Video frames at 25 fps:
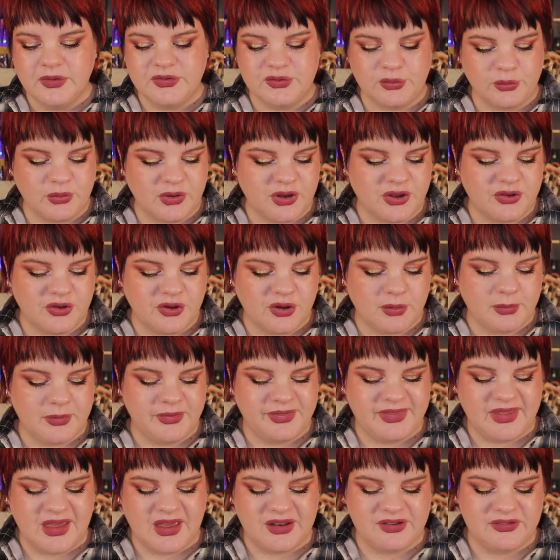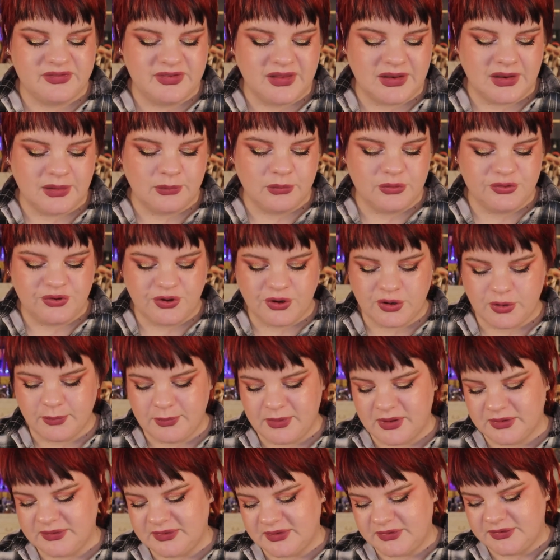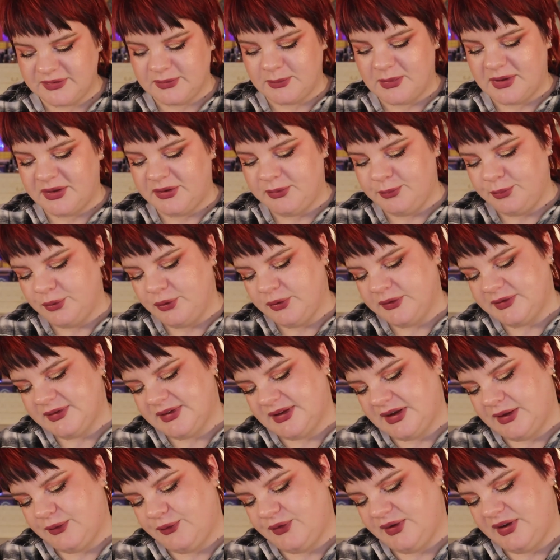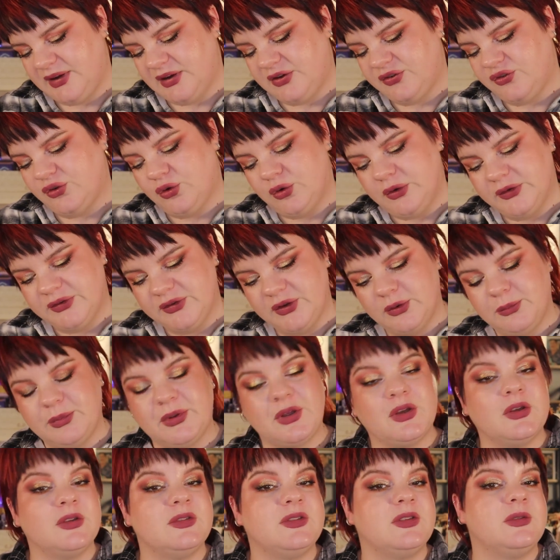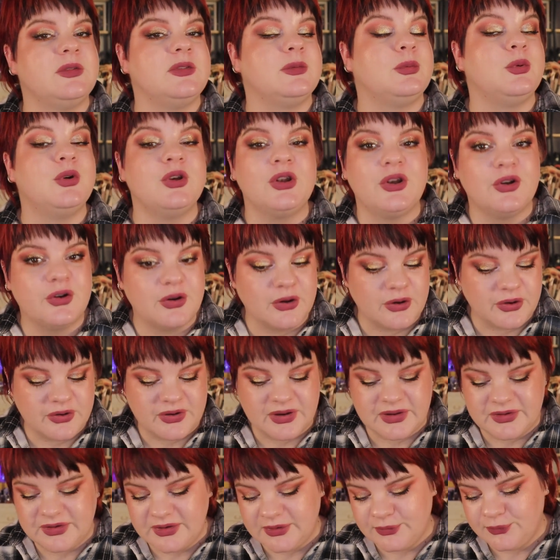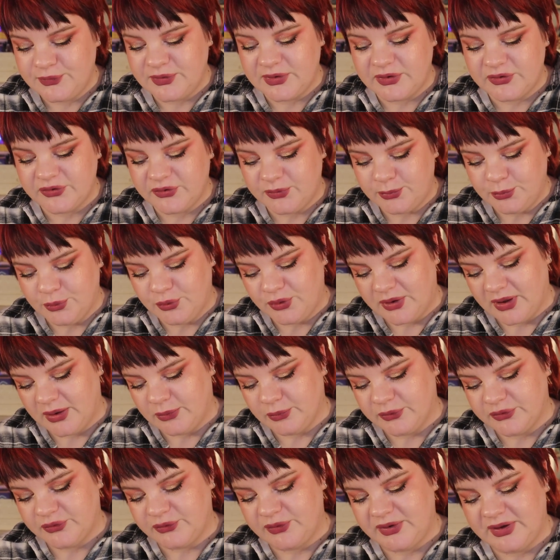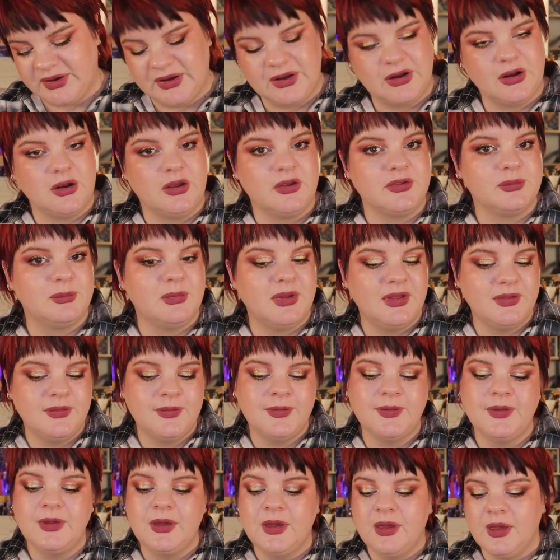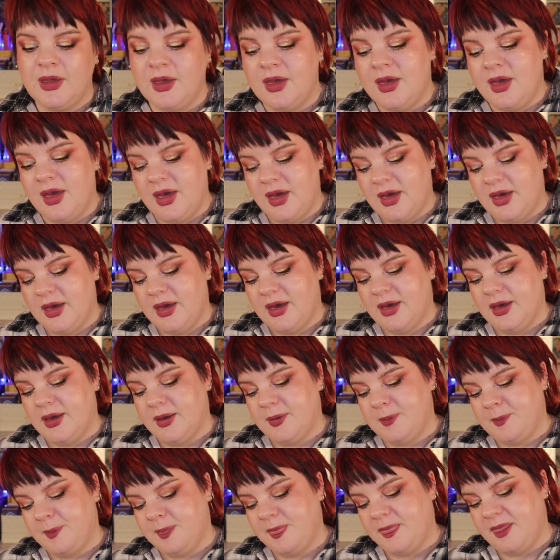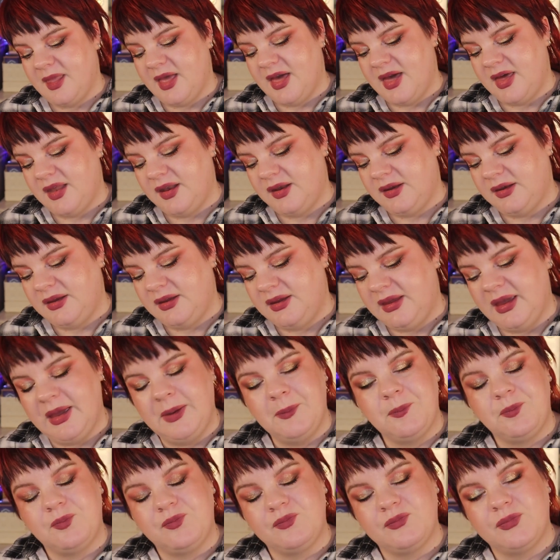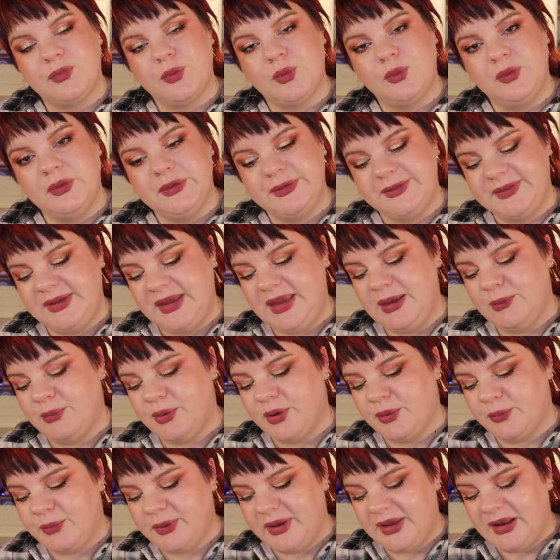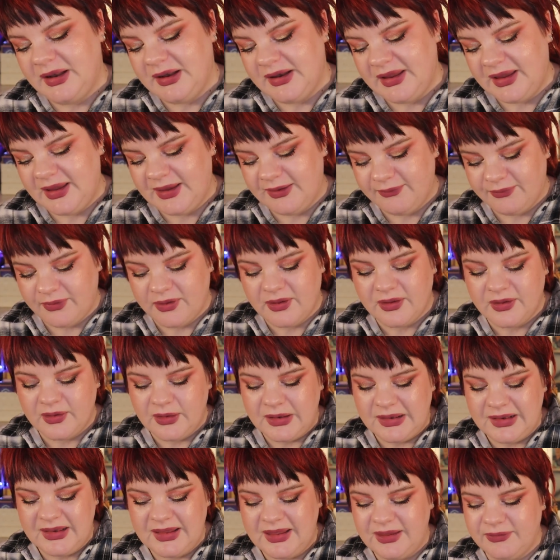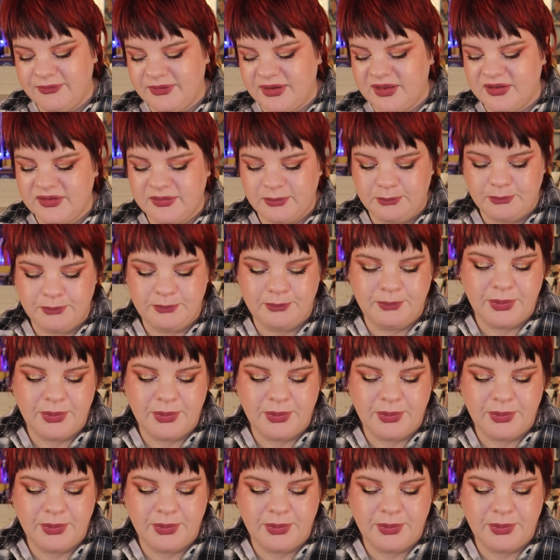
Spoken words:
So we're going to talk about that. Then I will talk about some other books that I finished also, because spoiler alert, I did finish the book I was reading last month. And yeah, we'll see where we leave it.